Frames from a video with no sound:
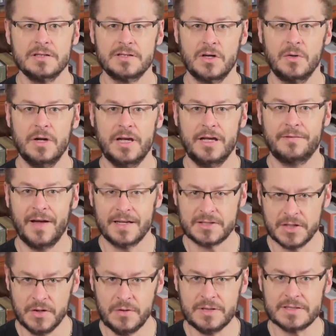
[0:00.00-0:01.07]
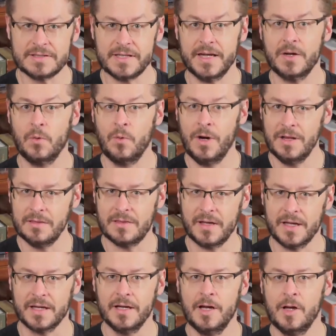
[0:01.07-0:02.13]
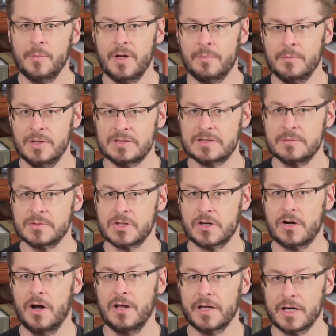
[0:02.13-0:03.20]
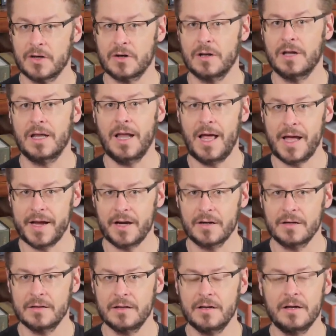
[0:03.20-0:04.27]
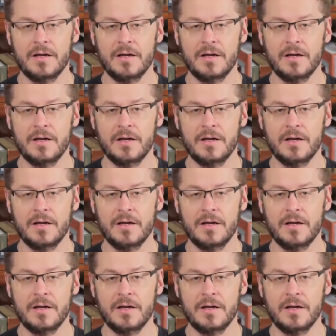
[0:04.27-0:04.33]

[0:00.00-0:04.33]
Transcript: So if Hatun is saying one thing, but Muslims are calling her a liar,